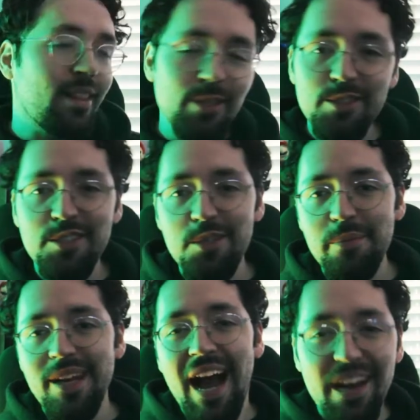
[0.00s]
Ladies and
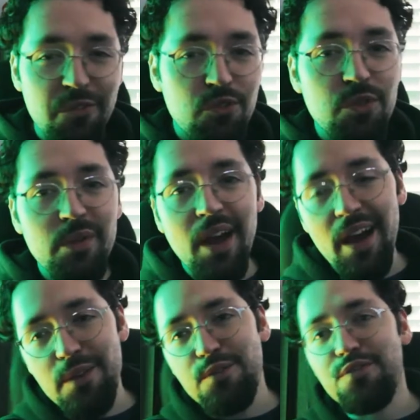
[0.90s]
gentlemen, how you doing?
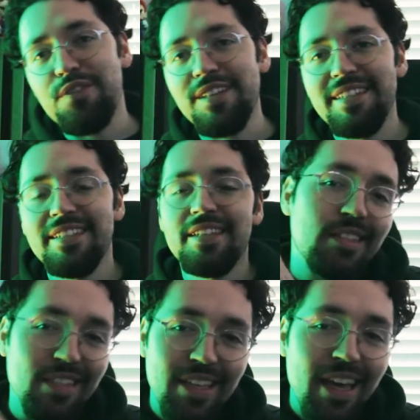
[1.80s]
How you feeling?
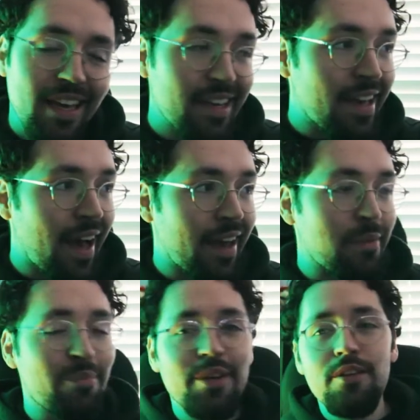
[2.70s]
Today, I
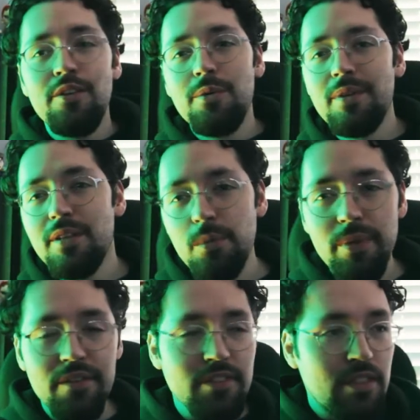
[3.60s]
am bringing you a little
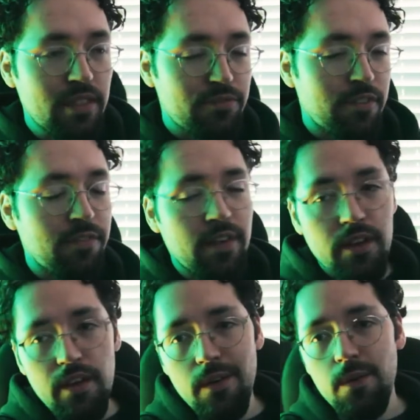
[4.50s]
bit of a different
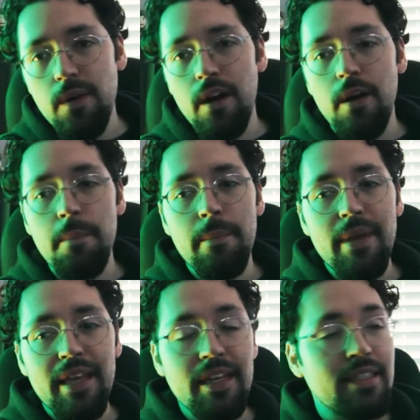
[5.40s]
video.
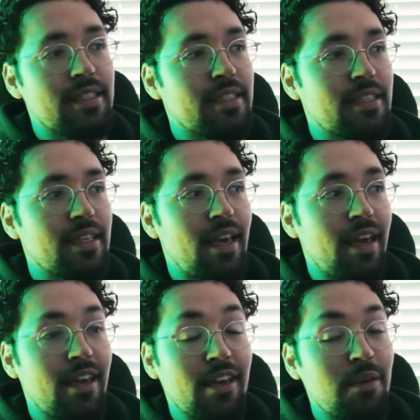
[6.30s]
It is
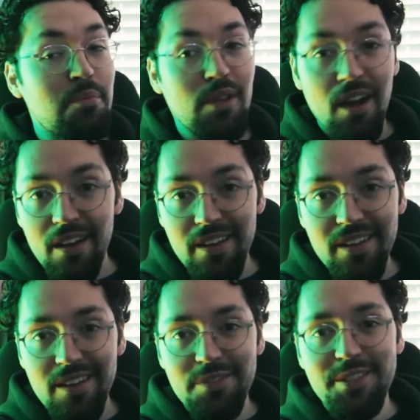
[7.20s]
a blog
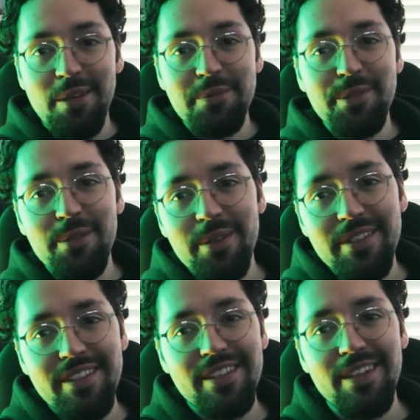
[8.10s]
of some
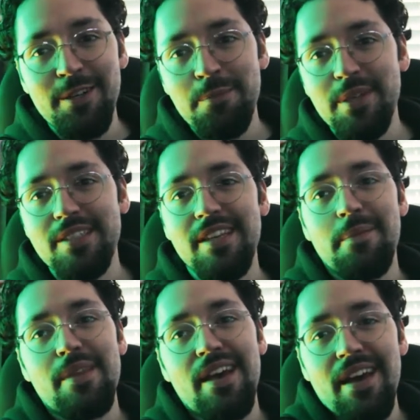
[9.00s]
sorts,
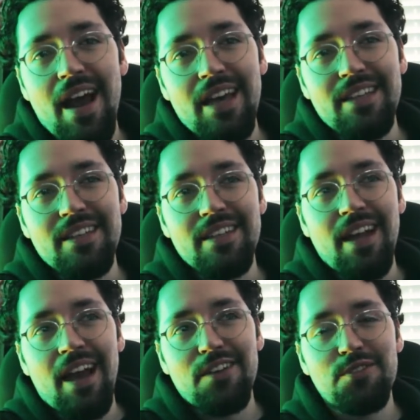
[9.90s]
except that I didn't
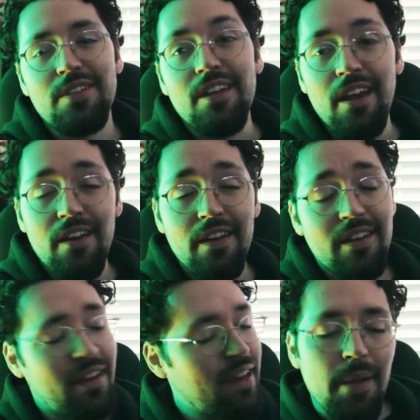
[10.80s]
actually
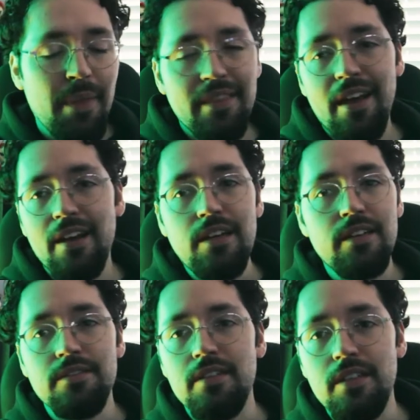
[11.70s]
narrate. I'm not that good
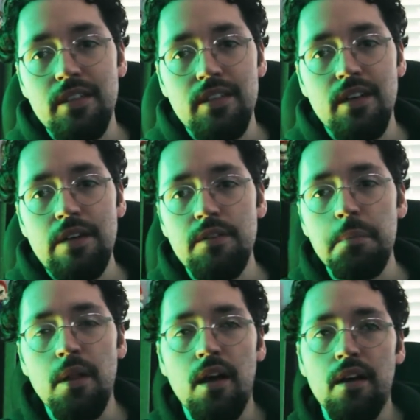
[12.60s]
of a
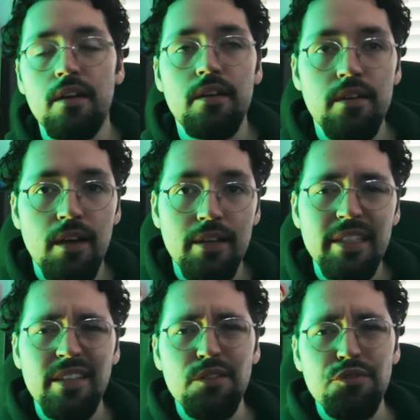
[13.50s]
blogger. I
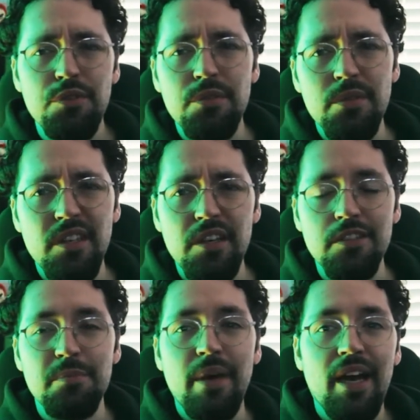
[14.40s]
did a few
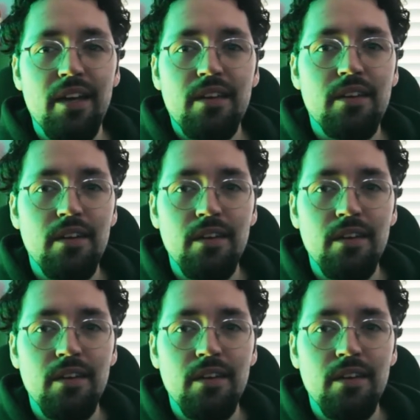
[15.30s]
years back